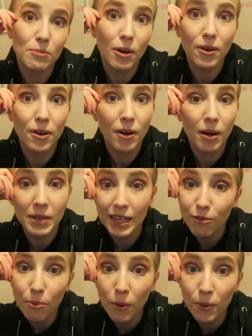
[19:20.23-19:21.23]
Tomorrow I'm in
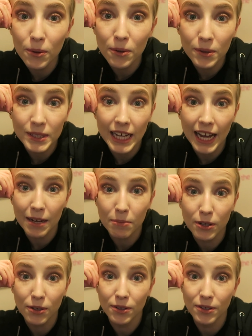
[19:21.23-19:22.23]
Liverpool all day
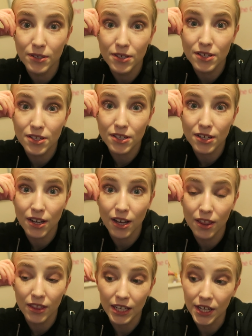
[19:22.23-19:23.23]
because
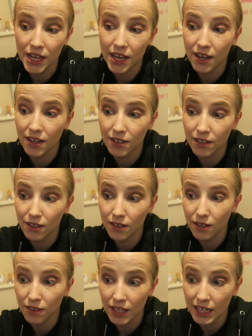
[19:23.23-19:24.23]
the
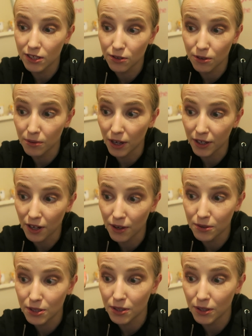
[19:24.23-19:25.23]
theatre group that I
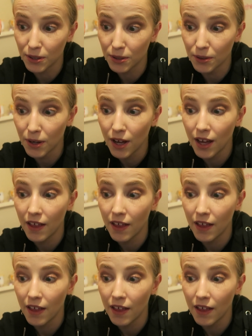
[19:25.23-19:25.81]
go to,